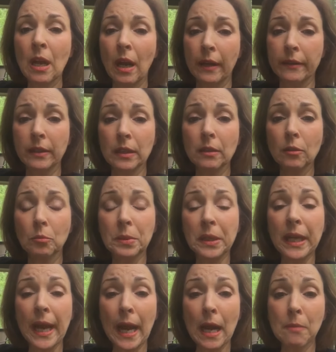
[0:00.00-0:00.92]
I think he'll
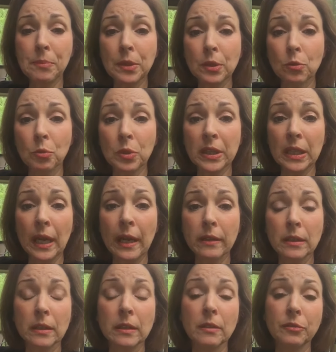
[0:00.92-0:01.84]
be happier with
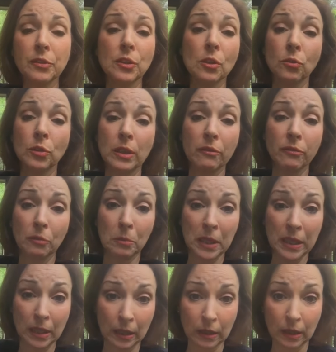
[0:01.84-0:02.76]
that than if you don't give him
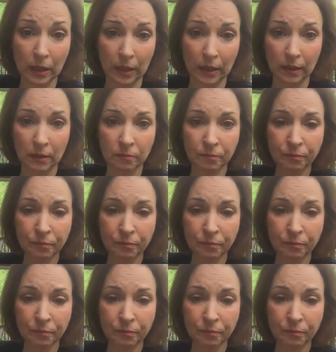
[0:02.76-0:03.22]
anything.